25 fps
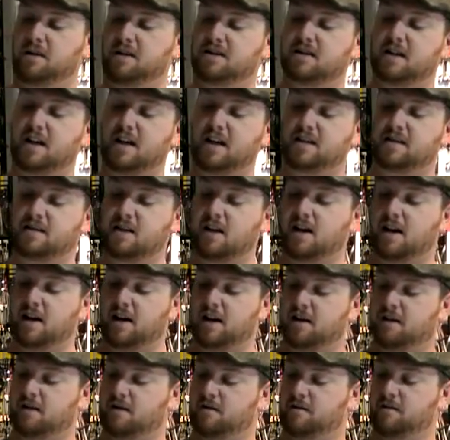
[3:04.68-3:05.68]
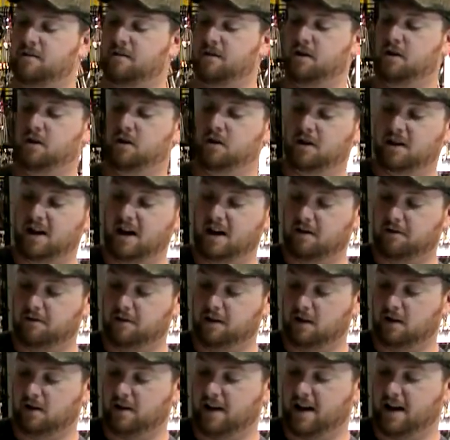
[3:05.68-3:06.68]
this slides on, you can kind of
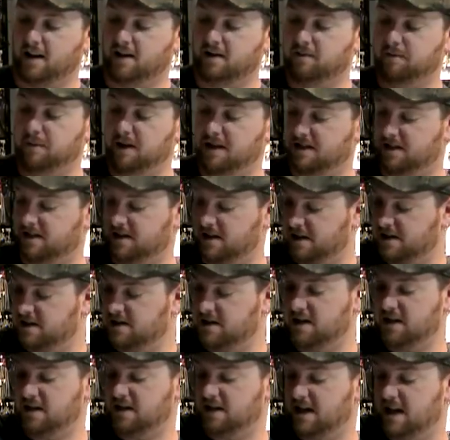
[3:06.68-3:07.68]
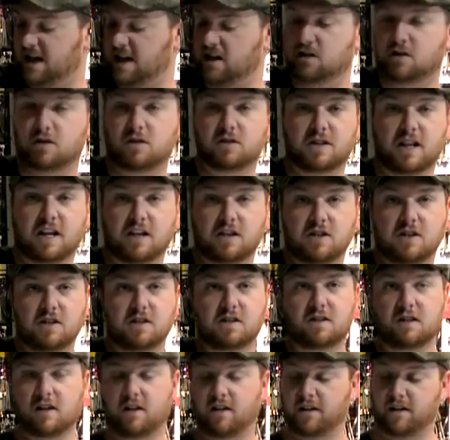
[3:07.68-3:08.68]
feel that piece of tungsten engage those
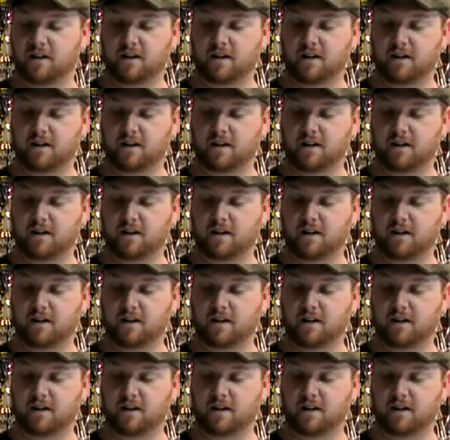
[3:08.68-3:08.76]
edges,